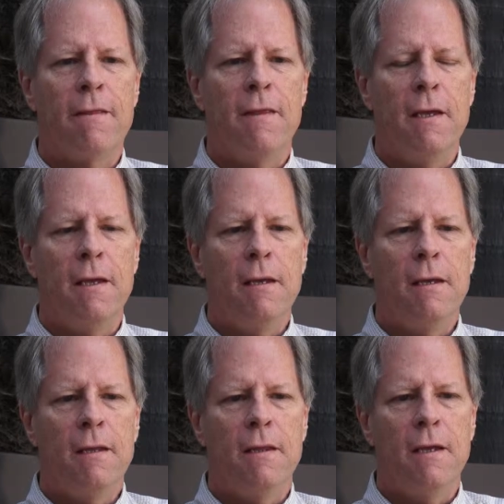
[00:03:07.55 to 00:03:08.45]
The
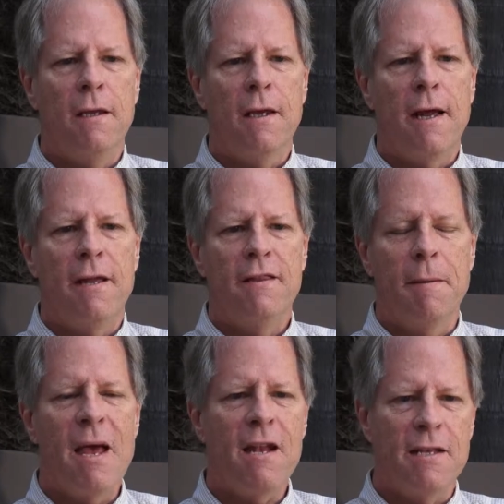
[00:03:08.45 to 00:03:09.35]

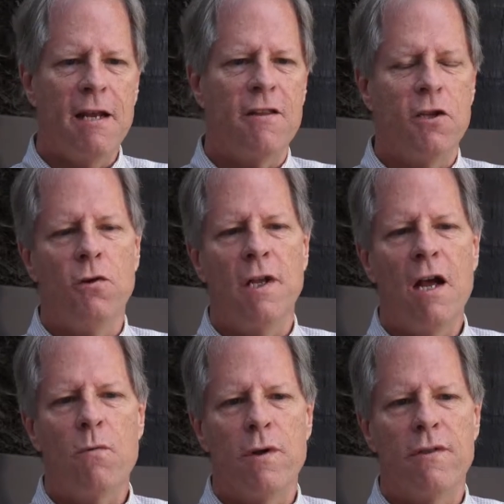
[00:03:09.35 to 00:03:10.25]
amount of data that you
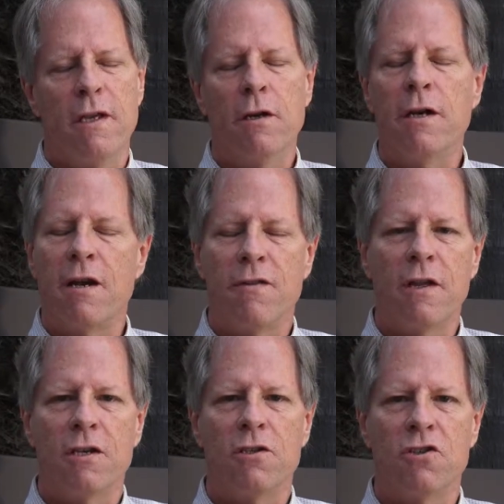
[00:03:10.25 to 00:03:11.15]
get with the Internet of
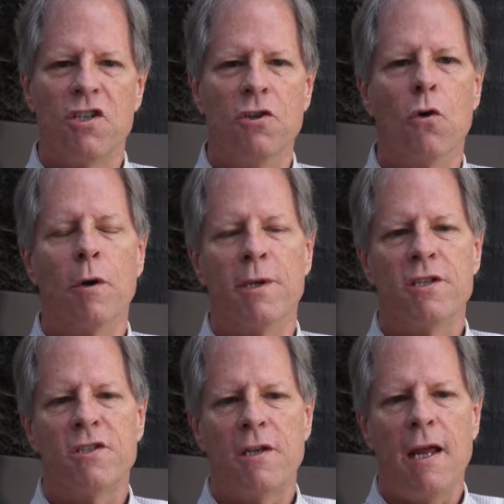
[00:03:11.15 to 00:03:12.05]
Things is
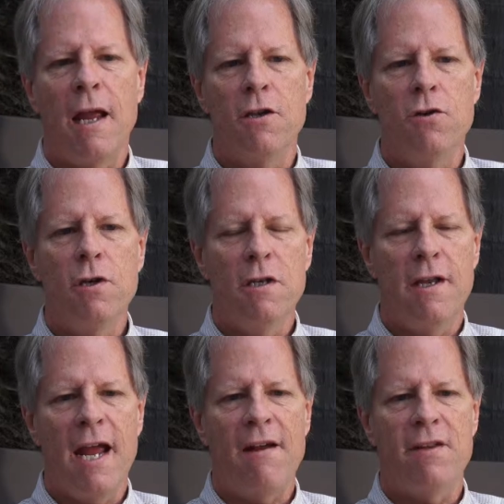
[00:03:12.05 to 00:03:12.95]
enormous, and you need
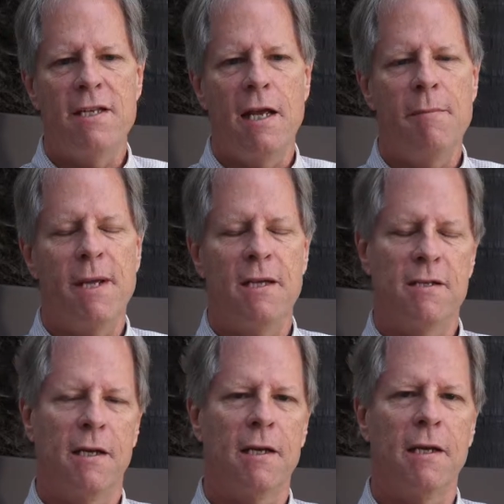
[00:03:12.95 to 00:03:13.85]
to have a database
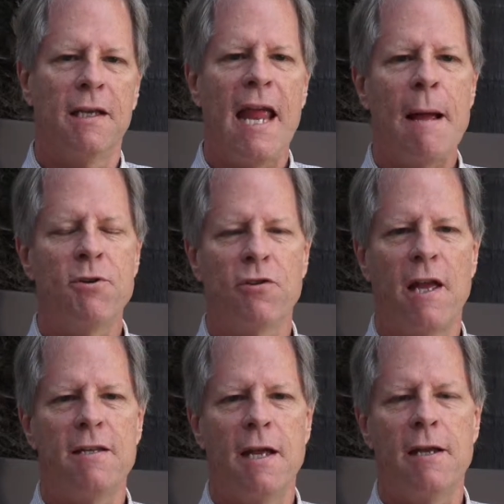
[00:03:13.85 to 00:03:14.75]
that can capture
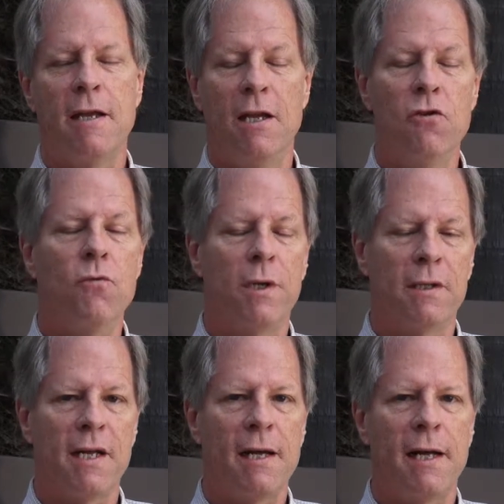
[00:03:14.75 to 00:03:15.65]
that data in real
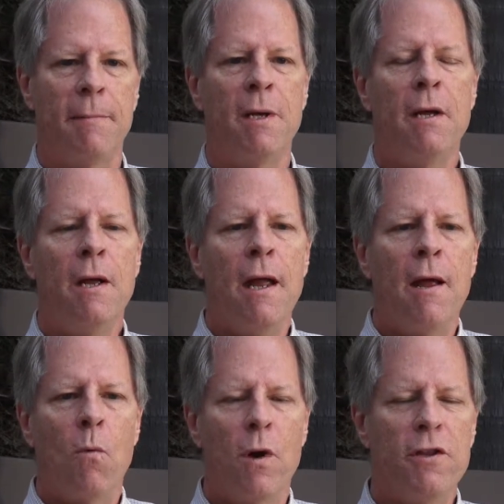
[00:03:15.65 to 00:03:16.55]
time.
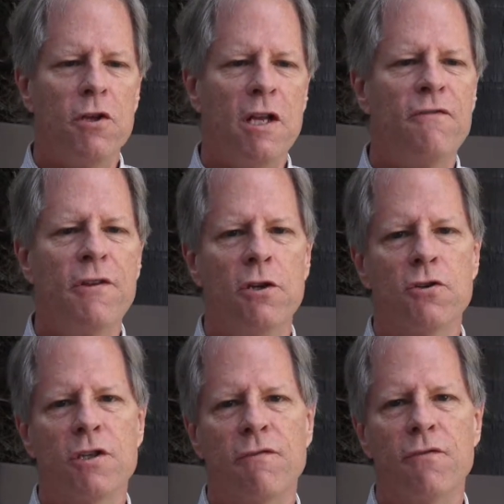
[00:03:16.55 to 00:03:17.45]
And one of the unique
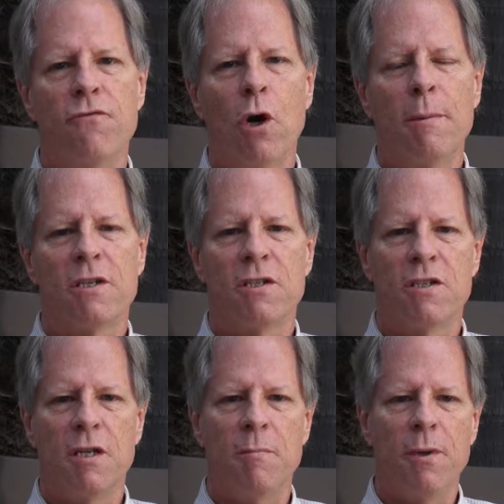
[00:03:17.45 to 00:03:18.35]
features of Informix is
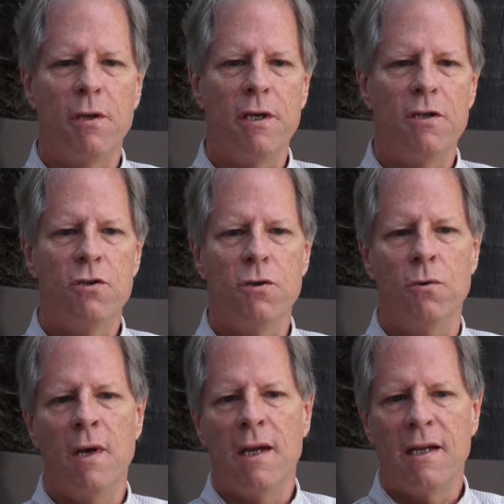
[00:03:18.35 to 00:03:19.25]
the ability to
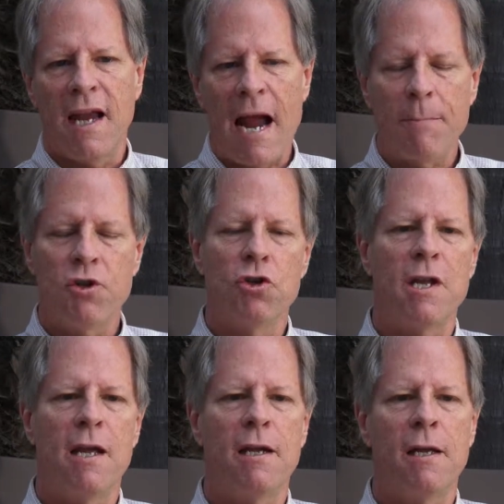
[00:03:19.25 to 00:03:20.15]
capture
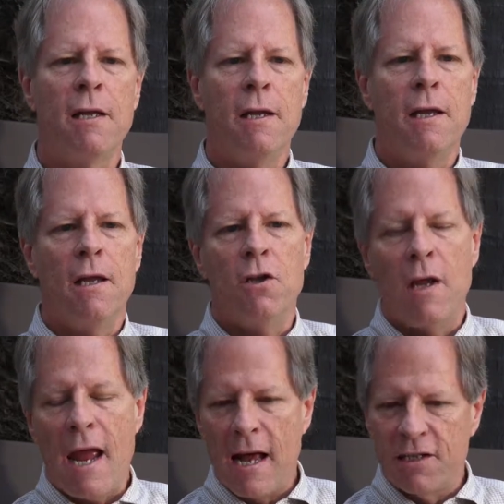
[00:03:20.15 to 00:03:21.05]
data
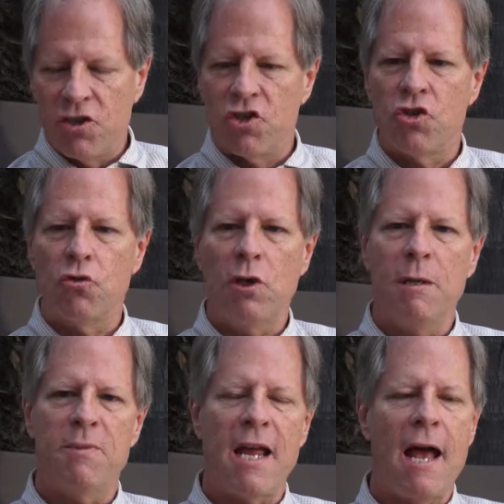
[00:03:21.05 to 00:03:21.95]
as it
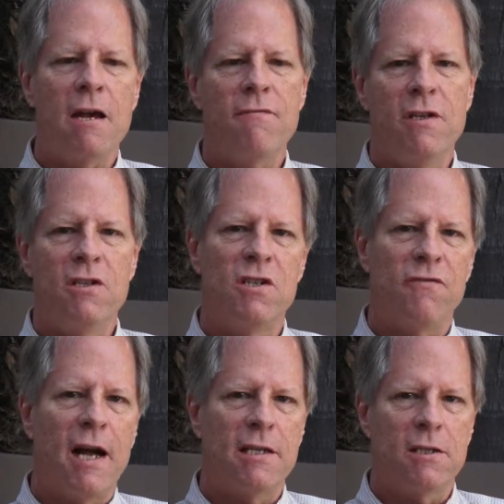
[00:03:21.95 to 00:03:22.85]
streams out of these
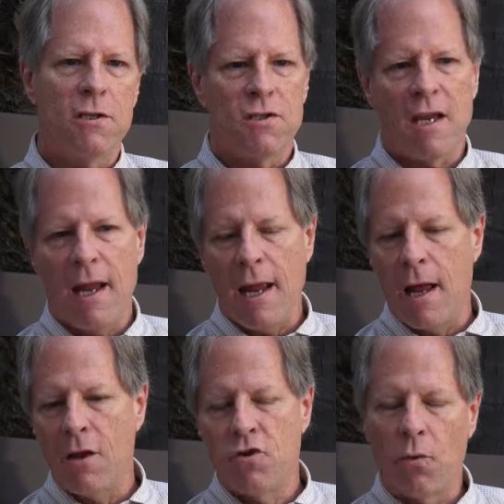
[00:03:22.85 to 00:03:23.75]
devices
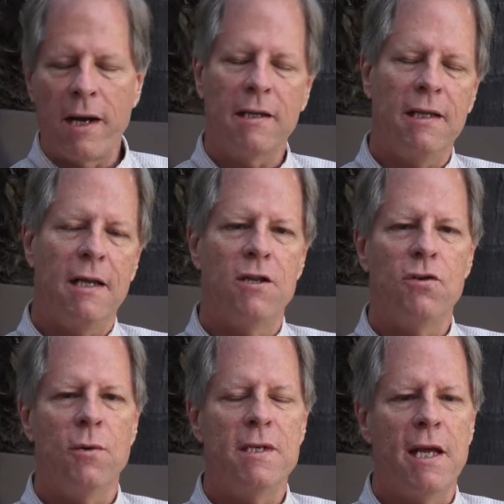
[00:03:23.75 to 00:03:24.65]
directly
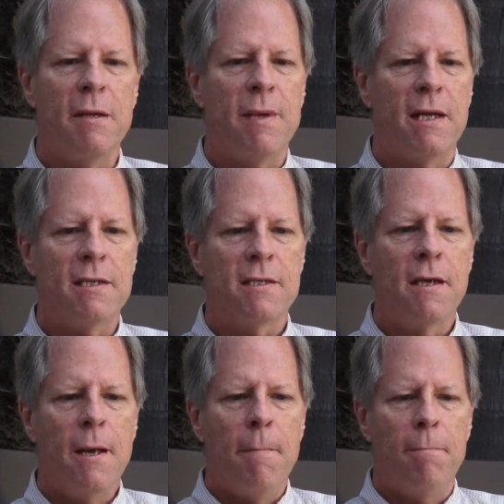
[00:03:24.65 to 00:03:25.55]
into a database.
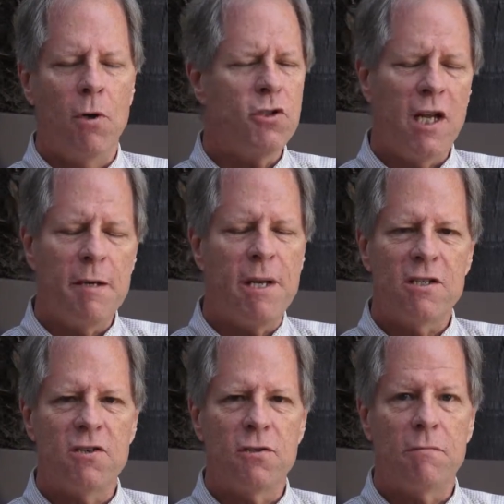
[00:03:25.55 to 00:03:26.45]
Most
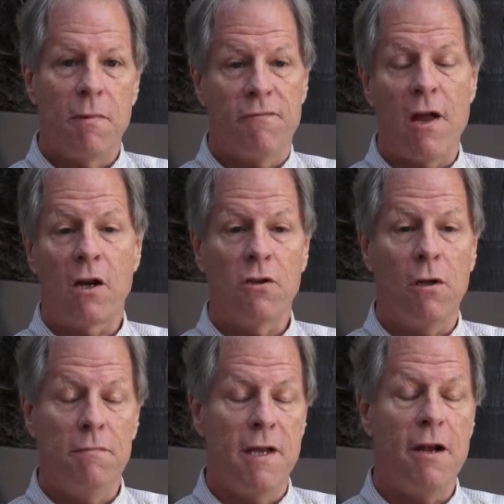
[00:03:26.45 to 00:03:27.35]
databases, in fact,
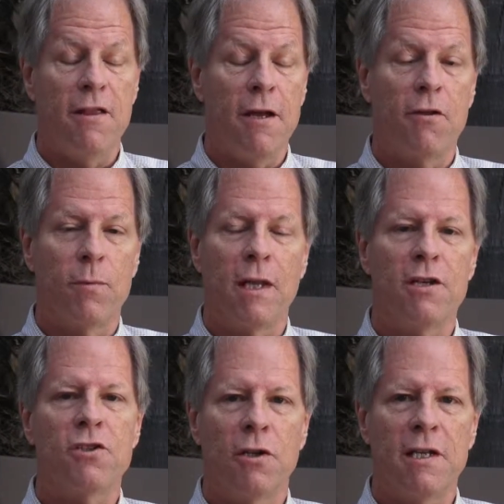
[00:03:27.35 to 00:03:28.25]
none of the other
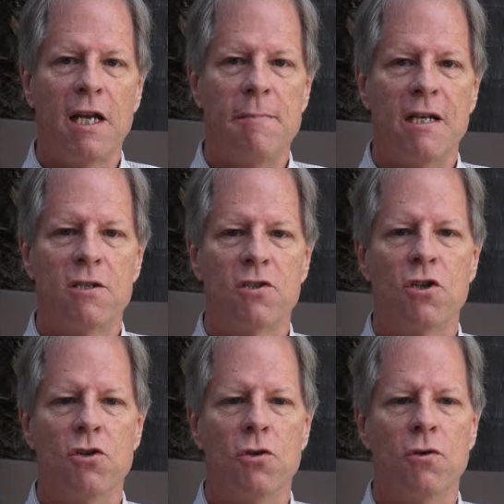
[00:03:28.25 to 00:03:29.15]
relational databases
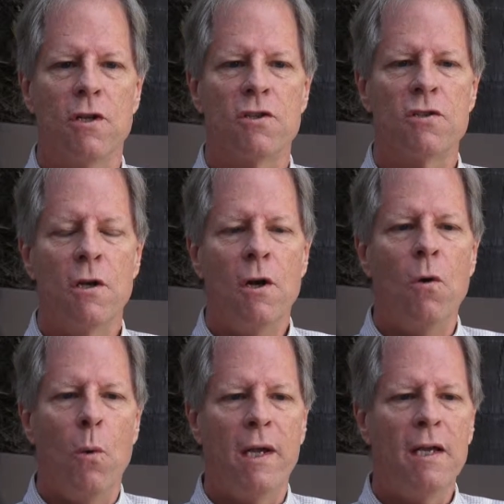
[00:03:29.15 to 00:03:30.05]
can do this.
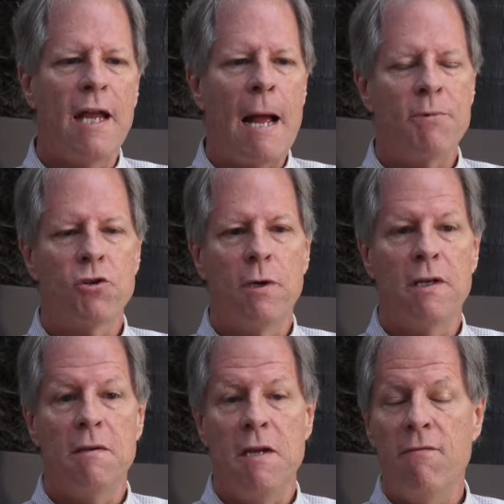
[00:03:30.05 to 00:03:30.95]
We can capture it
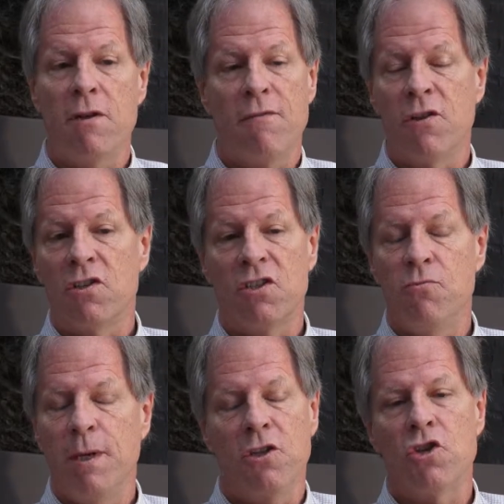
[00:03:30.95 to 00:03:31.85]
even if it's
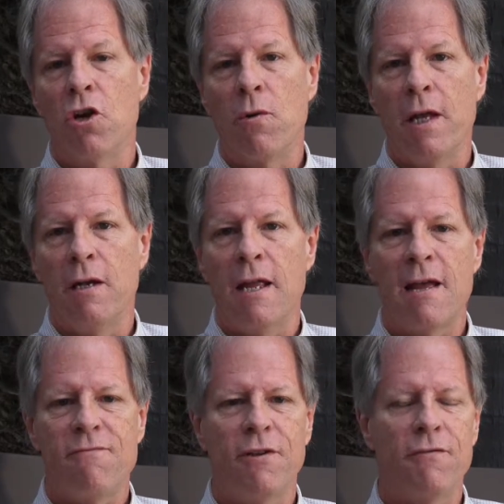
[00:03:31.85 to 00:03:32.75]
being generated
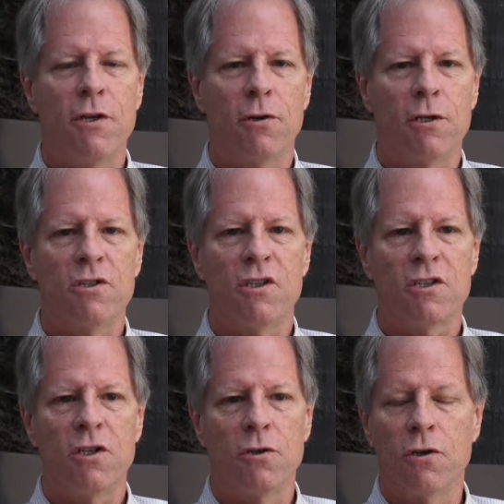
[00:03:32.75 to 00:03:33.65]
at 50 hertz,
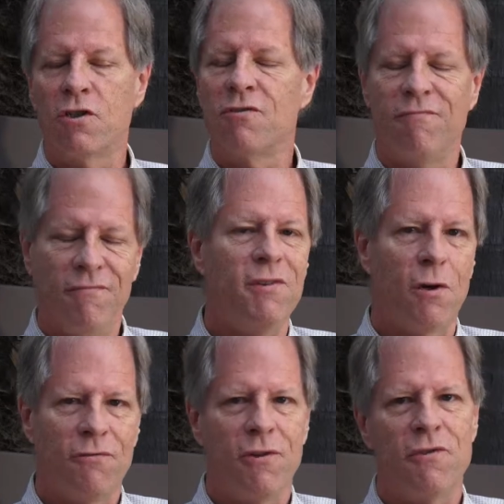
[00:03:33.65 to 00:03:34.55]
60 hertz, you
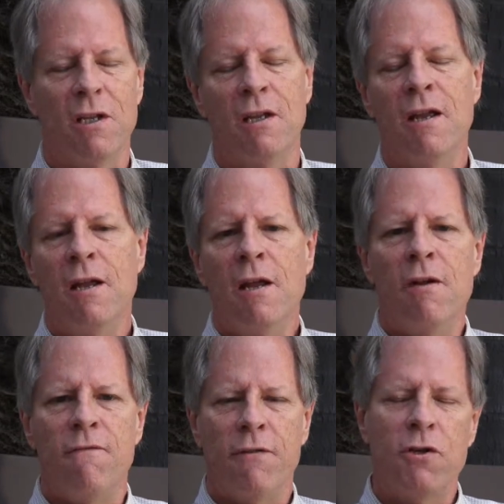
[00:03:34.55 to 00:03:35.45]
know, 50
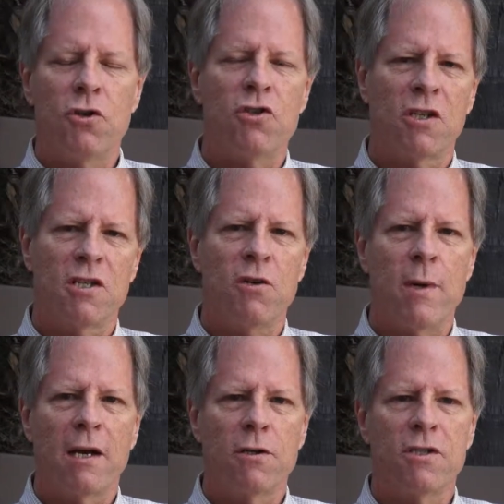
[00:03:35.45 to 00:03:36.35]
or 60
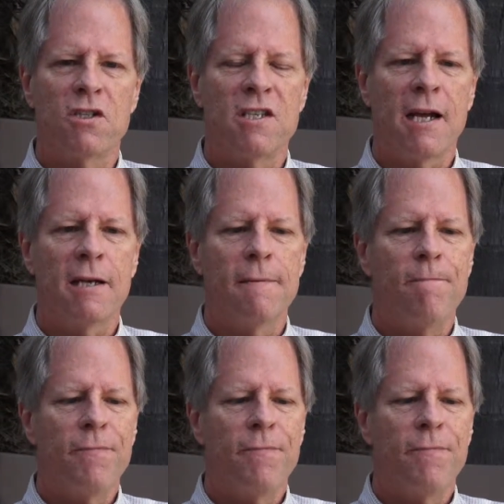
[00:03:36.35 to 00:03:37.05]
records a second.